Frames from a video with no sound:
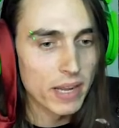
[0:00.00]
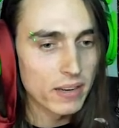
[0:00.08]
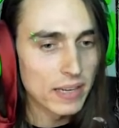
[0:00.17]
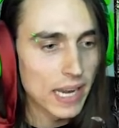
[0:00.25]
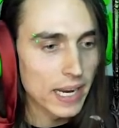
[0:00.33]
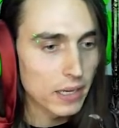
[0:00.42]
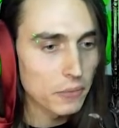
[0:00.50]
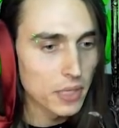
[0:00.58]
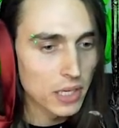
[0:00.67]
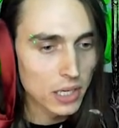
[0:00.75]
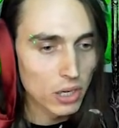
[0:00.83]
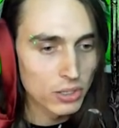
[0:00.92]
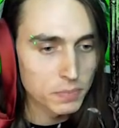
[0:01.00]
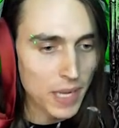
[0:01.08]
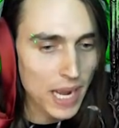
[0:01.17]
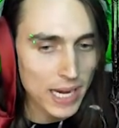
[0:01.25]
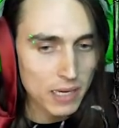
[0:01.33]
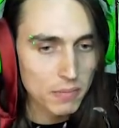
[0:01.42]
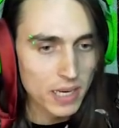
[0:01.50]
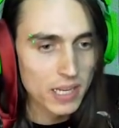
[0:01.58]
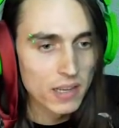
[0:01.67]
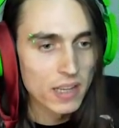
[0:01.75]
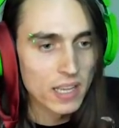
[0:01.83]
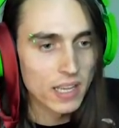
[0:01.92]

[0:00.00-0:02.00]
I don't like it when you close behind me.